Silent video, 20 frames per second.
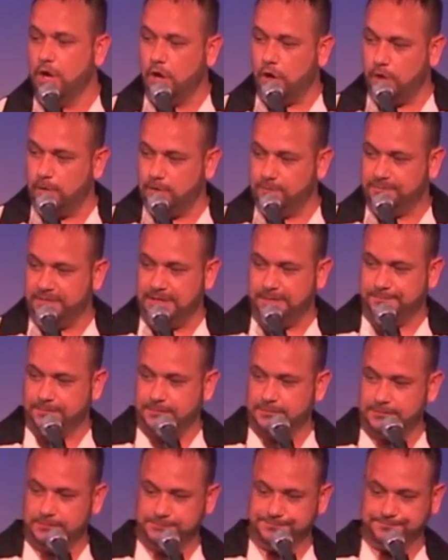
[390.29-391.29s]
Old
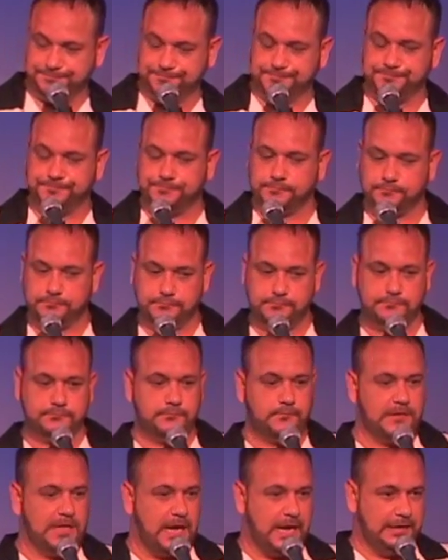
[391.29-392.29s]
people
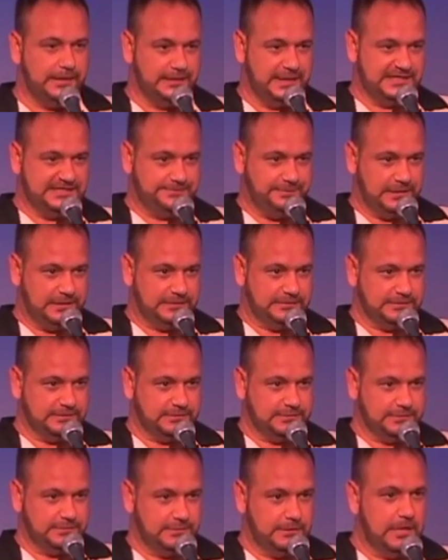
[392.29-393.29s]
and lesbians.
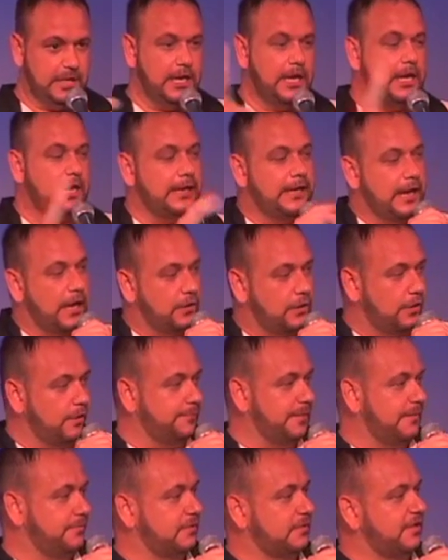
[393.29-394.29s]
Now, old
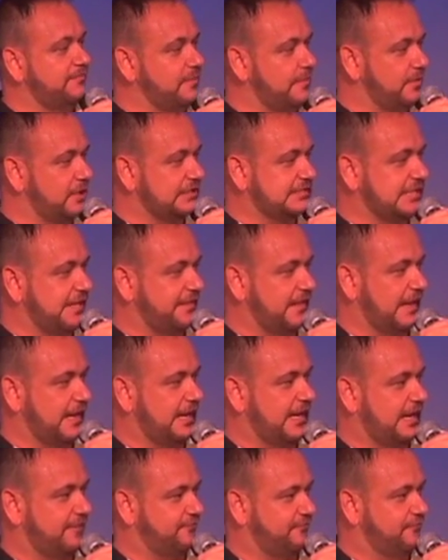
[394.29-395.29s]
people love me because they think I
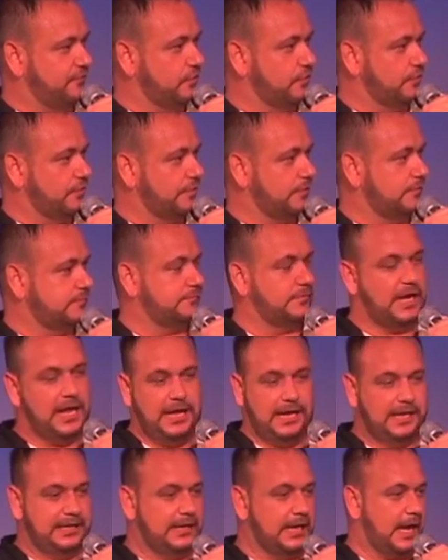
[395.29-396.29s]
have food,
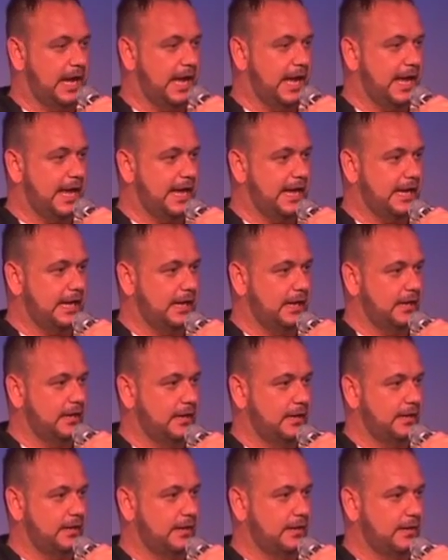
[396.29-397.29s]
and I
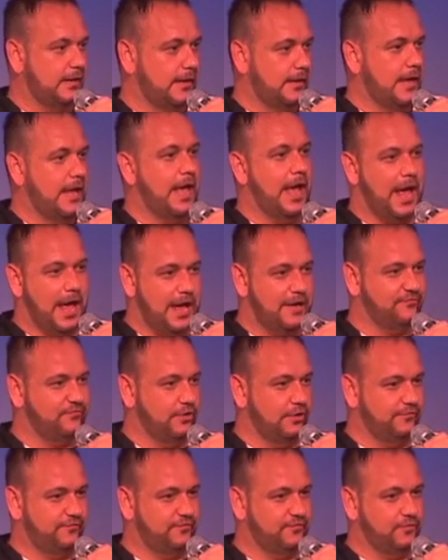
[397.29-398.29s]
have
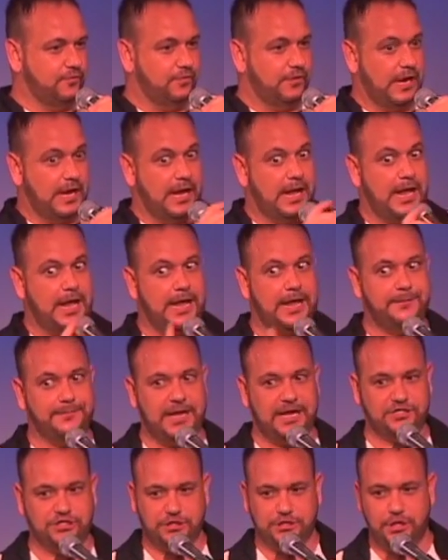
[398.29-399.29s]
no food. I am
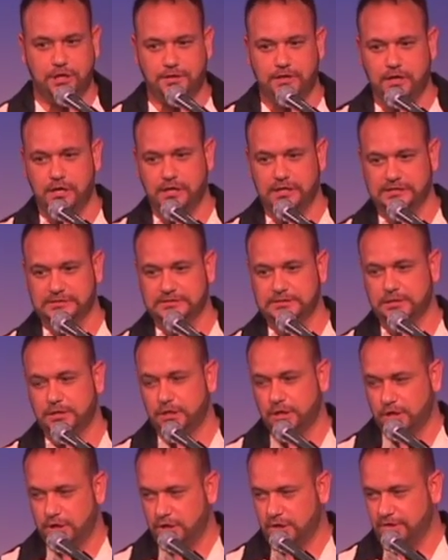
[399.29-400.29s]
actually on the hunt
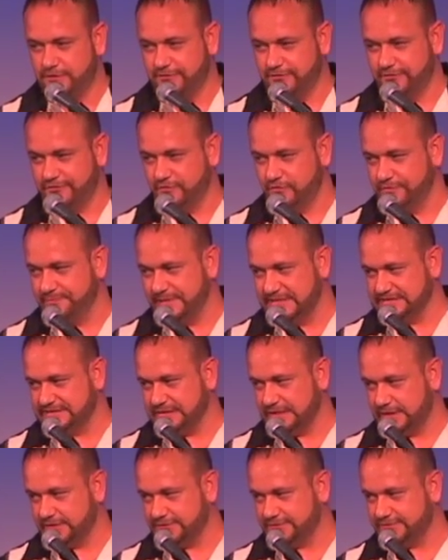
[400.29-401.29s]
for food
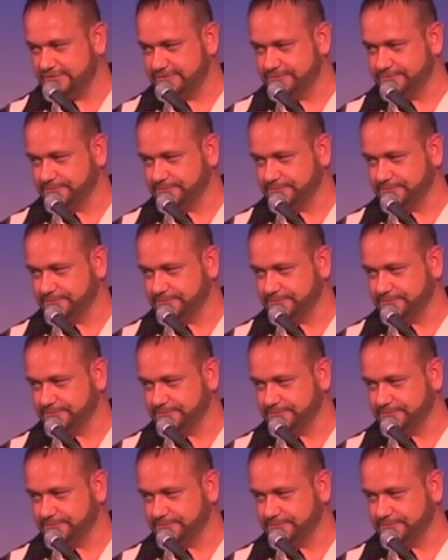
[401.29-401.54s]
myself.